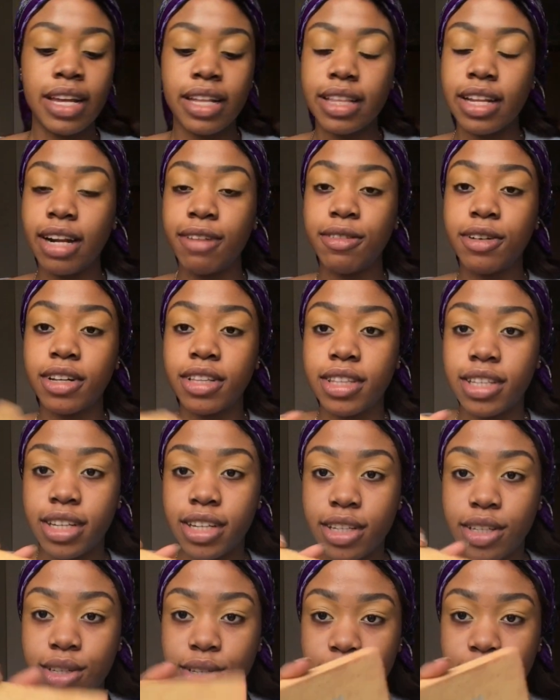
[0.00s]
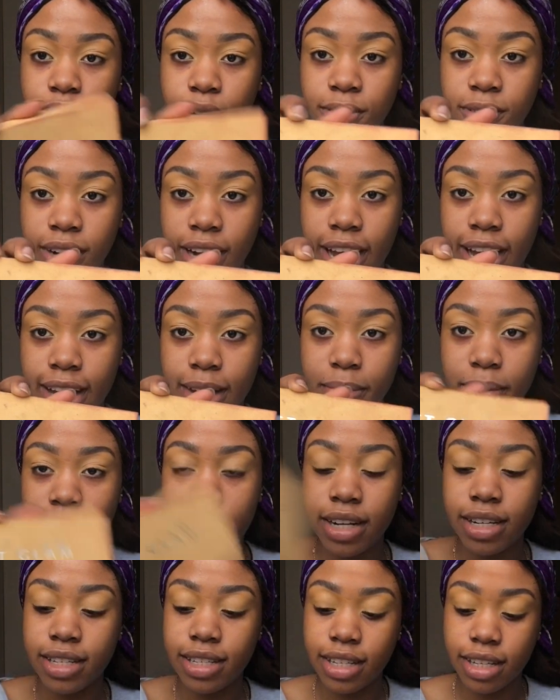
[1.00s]
Then I've got the Soft Glam
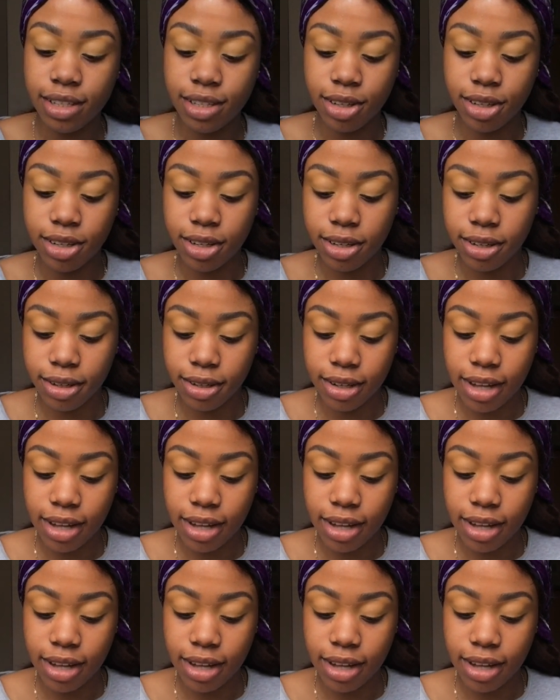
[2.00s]
Anastasia